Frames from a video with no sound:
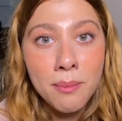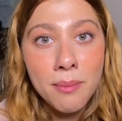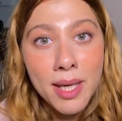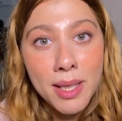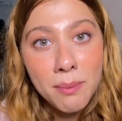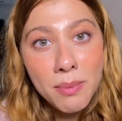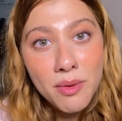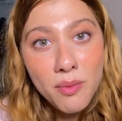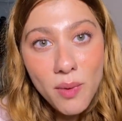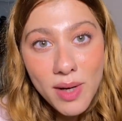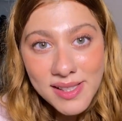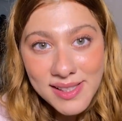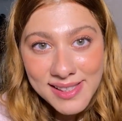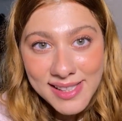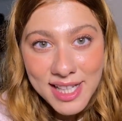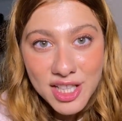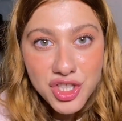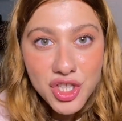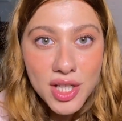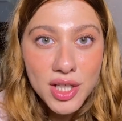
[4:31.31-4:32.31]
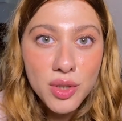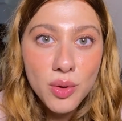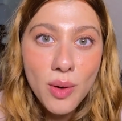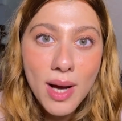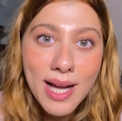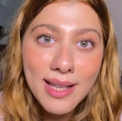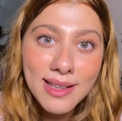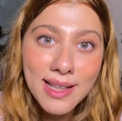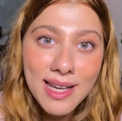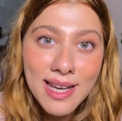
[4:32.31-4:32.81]
Maybe one session
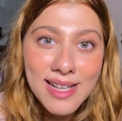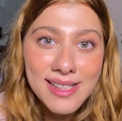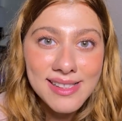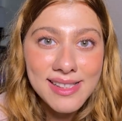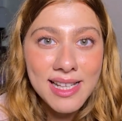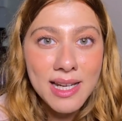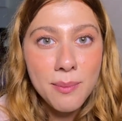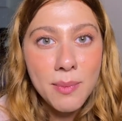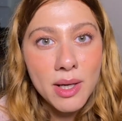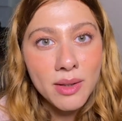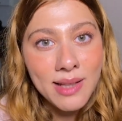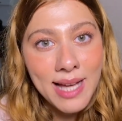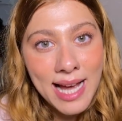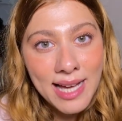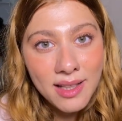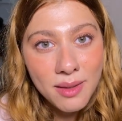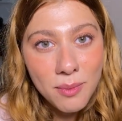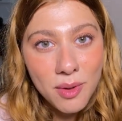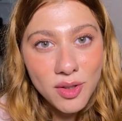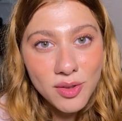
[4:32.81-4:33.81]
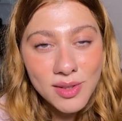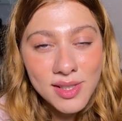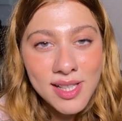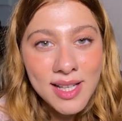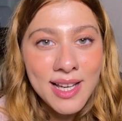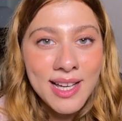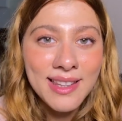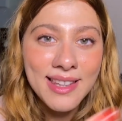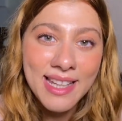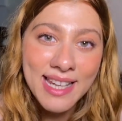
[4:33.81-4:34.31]
you had a lesson about animals.